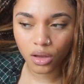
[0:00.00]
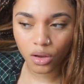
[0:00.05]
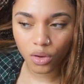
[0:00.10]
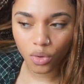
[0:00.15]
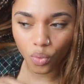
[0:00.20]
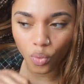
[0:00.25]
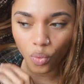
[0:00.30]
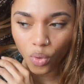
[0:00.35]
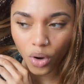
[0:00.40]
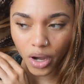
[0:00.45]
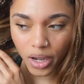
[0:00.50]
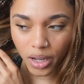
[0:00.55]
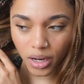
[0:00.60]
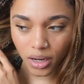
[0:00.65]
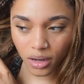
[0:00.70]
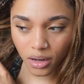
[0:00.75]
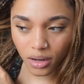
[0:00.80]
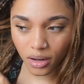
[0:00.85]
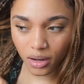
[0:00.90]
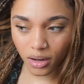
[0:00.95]

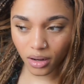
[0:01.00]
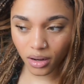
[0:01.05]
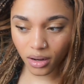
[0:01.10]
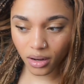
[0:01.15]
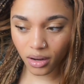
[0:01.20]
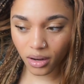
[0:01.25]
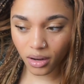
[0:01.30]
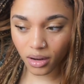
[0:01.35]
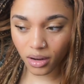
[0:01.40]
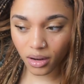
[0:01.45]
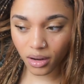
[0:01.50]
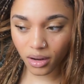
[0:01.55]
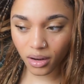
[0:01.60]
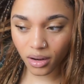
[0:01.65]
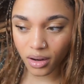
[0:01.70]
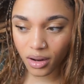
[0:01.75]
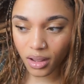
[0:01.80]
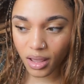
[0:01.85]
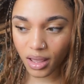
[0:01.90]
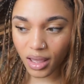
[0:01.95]
one.
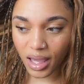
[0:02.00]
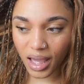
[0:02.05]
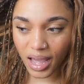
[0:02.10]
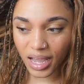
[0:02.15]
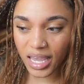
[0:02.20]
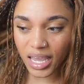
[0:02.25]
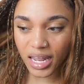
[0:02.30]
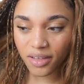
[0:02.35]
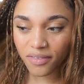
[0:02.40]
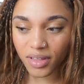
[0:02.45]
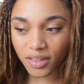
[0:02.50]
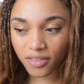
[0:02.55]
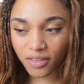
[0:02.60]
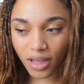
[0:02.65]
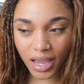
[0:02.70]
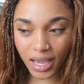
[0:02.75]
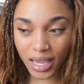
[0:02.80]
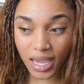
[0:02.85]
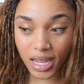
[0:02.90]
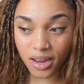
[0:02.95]
I
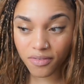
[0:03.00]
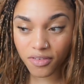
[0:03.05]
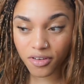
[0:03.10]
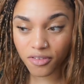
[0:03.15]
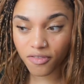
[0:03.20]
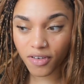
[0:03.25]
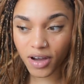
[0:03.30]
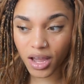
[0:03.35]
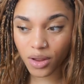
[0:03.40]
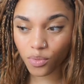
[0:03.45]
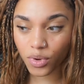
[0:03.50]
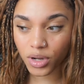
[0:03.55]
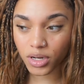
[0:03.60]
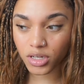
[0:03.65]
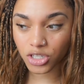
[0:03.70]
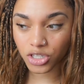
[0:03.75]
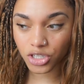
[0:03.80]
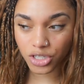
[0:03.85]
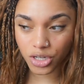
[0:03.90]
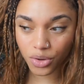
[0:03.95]
can't even find one
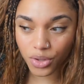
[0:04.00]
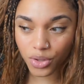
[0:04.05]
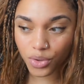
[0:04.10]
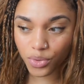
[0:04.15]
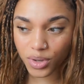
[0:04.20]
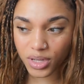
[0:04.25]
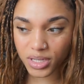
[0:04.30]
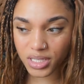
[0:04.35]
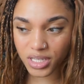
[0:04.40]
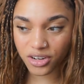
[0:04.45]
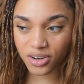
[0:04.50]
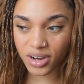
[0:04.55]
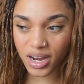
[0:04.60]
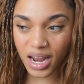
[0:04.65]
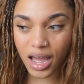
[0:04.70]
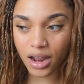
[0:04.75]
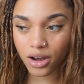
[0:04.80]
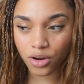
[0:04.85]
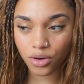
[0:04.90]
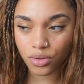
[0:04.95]
to show you because they're
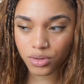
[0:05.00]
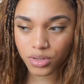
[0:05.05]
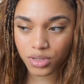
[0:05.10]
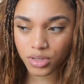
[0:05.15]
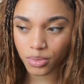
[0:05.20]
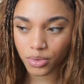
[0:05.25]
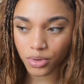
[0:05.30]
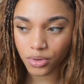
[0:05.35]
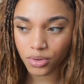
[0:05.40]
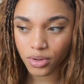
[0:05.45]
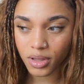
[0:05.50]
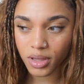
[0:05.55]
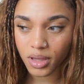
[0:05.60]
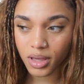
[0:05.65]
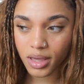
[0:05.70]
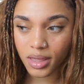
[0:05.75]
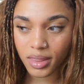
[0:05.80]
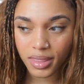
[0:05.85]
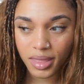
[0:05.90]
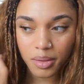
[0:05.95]
not noticeable.
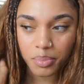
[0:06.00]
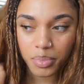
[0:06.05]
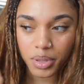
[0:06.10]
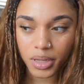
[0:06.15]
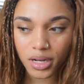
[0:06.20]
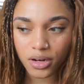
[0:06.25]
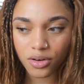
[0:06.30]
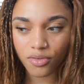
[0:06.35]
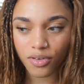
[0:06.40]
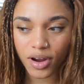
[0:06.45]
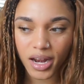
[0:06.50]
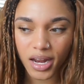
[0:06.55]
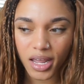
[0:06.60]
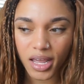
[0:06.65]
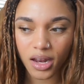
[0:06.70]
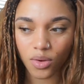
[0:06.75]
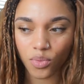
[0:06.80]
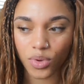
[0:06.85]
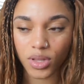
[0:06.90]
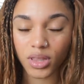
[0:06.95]
They blend right
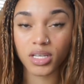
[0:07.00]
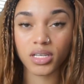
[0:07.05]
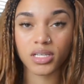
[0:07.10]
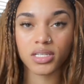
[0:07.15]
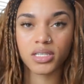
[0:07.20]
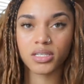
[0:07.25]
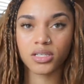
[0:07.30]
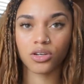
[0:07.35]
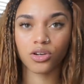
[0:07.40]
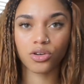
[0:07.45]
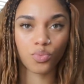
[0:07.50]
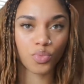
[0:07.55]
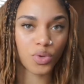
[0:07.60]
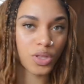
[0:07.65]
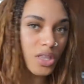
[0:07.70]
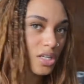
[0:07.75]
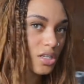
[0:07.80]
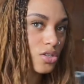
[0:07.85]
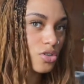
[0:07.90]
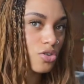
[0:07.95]
in with
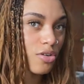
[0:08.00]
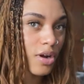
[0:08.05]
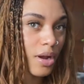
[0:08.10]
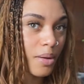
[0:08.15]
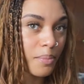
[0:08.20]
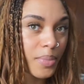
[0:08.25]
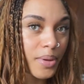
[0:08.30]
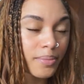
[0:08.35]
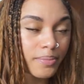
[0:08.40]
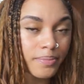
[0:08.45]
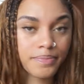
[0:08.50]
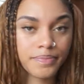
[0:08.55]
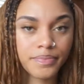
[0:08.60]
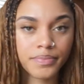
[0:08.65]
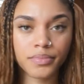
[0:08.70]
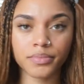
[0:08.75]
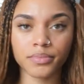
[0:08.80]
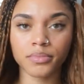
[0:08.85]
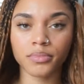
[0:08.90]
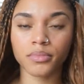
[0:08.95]
this crimp.
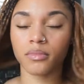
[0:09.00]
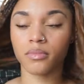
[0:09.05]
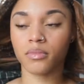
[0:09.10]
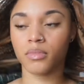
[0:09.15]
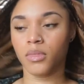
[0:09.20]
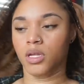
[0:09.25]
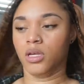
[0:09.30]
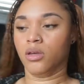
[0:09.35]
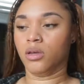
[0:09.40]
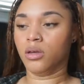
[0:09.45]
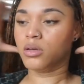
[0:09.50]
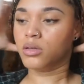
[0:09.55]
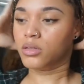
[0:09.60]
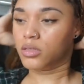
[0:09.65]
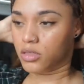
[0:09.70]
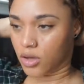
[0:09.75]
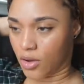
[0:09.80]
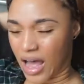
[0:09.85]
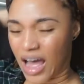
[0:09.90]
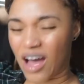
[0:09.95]

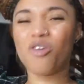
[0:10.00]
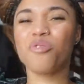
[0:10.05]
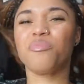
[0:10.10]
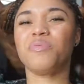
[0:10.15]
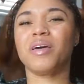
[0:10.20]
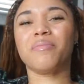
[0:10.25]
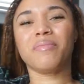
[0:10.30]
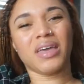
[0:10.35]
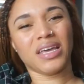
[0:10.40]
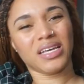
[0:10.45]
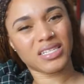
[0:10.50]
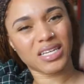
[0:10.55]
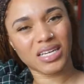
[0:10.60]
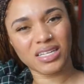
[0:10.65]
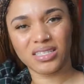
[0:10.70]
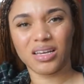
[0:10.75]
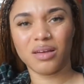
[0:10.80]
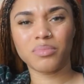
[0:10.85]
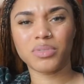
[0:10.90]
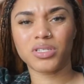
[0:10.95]
So I hope that makes
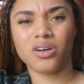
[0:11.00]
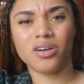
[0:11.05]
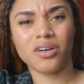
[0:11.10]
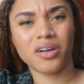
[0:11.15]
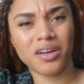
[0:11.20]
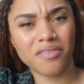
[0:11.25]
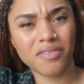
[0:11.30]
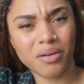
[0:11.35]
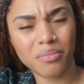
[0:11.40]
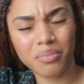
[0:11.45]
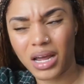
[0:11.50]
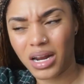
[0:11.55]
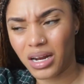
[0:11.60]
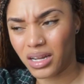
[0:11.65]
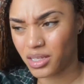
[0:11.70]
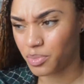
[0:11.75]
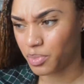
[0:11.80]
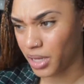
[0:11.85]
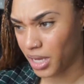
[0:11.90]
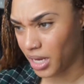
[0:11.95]
sense. I'm sorry if I'm not
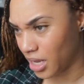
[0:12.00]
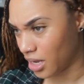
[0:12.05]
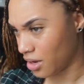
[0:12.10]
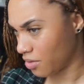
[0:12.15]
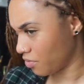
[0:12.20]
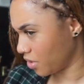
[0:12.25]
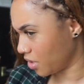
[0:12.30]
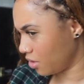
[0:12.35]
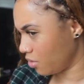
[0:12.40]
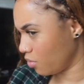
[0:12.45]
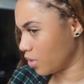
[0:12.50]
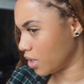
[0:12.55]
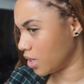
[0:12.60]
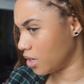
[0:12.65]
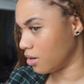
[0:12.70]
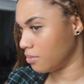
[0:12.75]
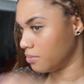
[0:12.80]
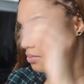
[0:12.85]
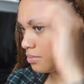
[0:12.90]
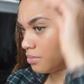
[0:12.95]
explaining it really
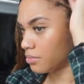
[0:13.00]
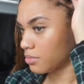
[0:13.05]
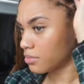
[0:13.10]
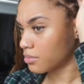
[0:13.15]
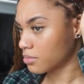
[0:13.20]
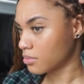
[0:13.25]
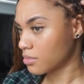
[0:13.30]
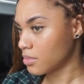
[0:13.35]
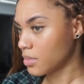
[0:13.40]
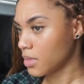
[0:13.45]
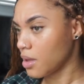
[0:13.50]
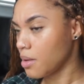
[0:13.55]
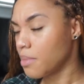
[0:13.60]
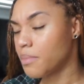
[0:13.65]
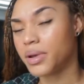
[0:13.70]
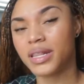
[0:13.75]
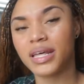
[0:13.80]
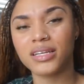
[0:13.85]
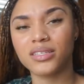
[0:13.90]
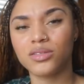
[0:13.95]
well,
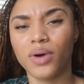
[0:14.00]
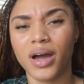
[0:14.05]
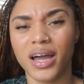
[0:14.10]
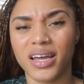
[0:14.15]
but that's why I